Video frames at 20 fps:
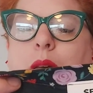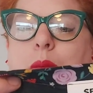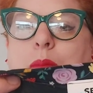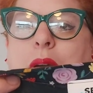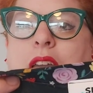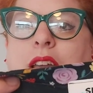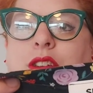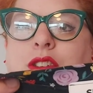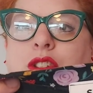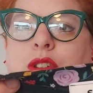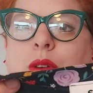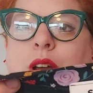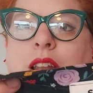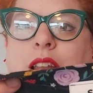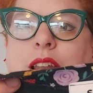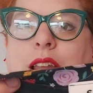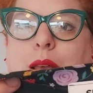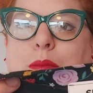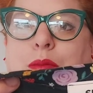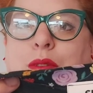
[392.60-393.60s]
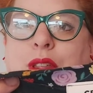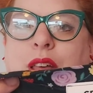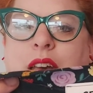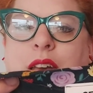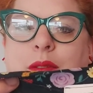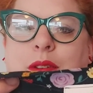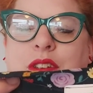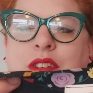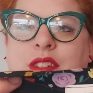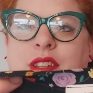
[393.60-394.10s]
Paige Joanna label
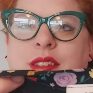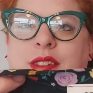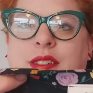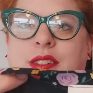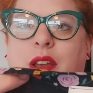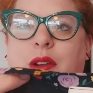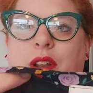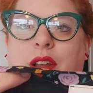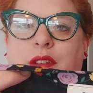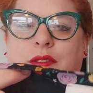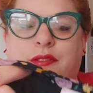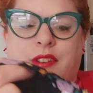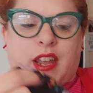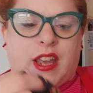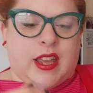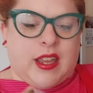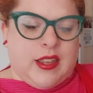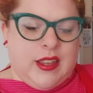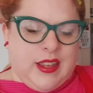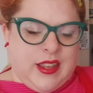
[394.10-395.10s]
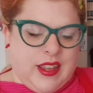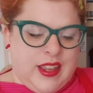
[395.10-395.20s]
there, which is so lovely.